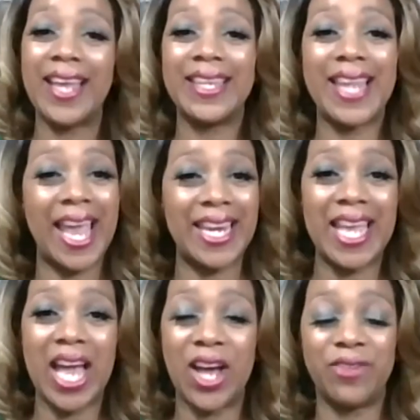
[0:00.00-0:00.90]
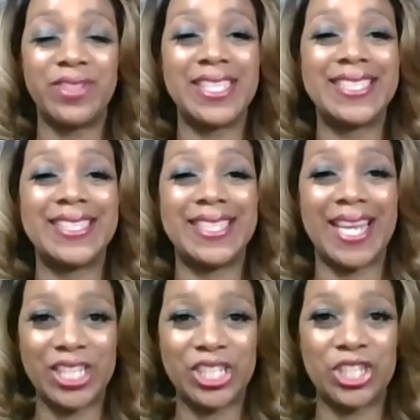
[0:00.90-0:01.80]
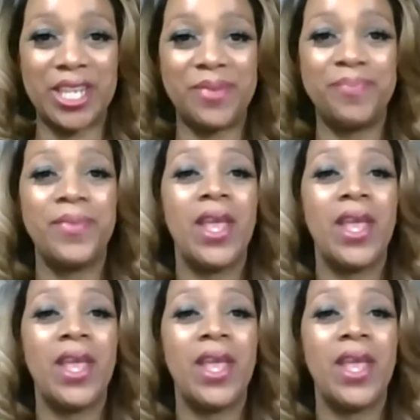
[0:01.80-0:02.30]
a lady of distinction.